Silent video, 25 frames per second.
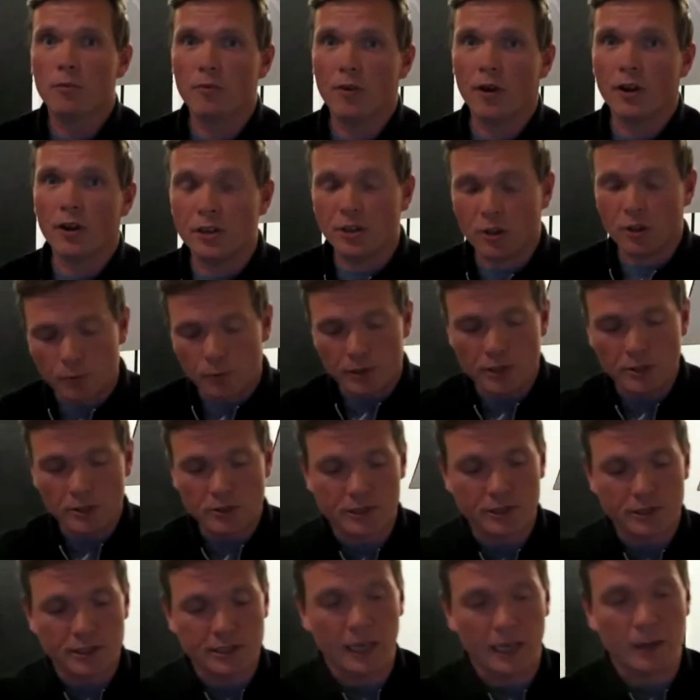provided that we
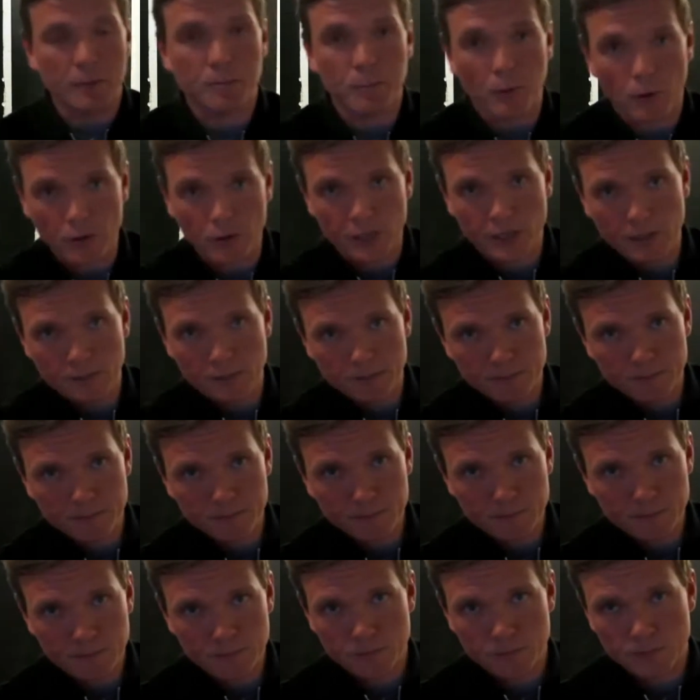use the same body,
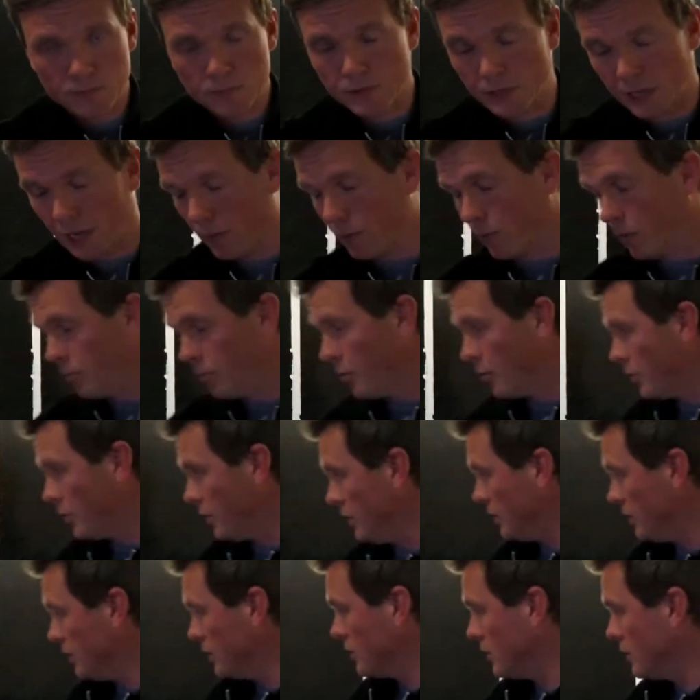camera
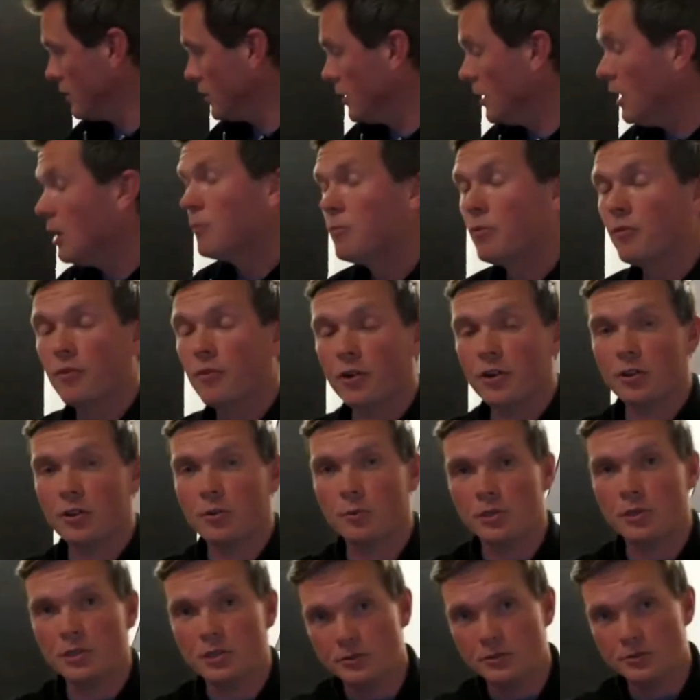body,
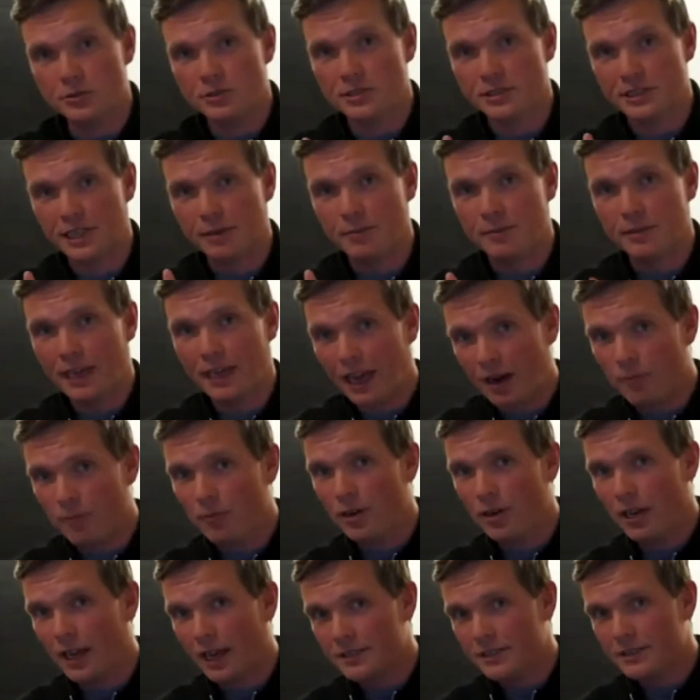provided that we use the same
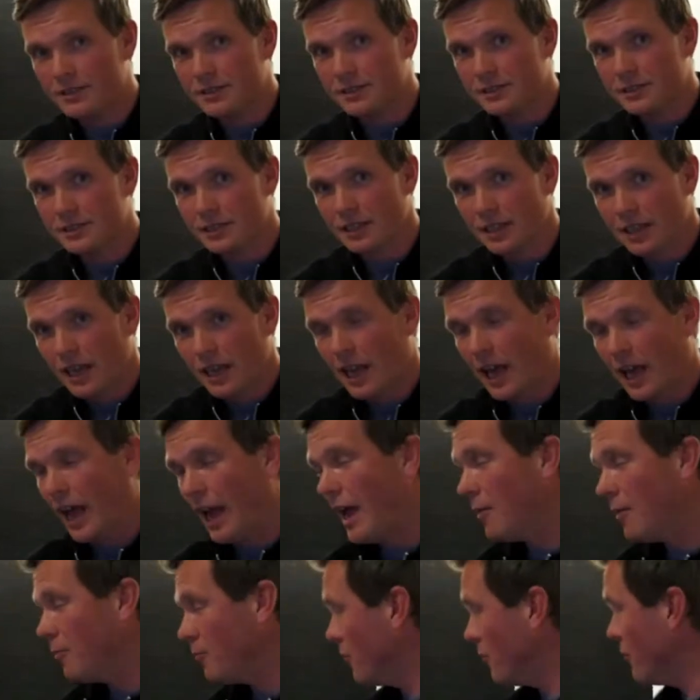camera lens,
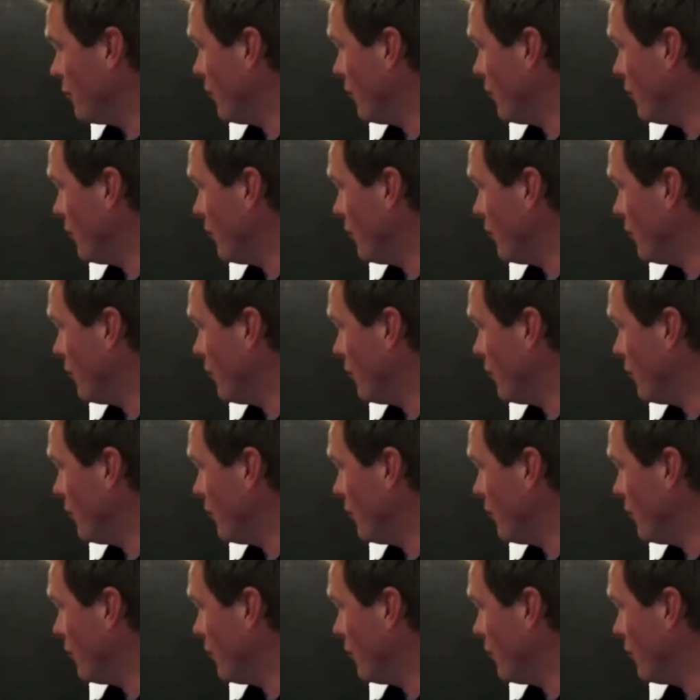and